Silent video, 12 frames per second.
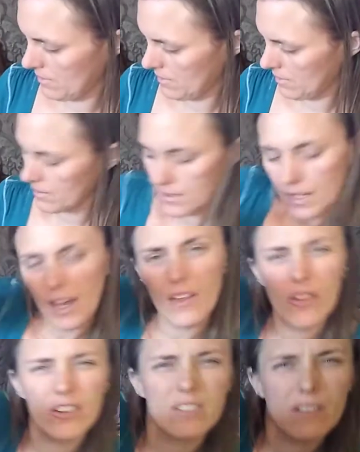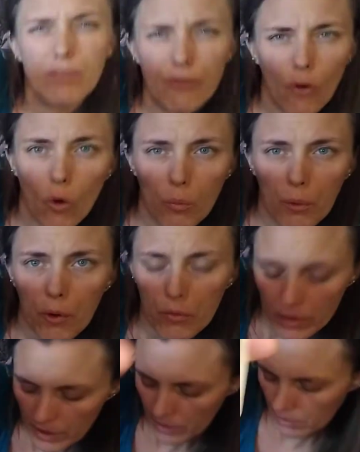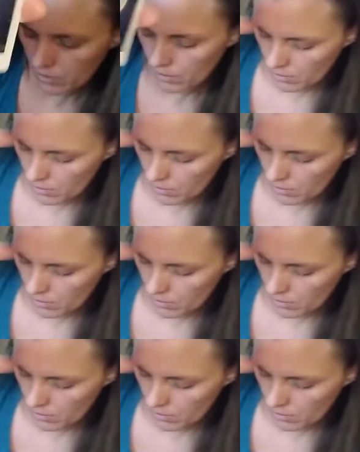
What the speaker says: See how there's the full moon there?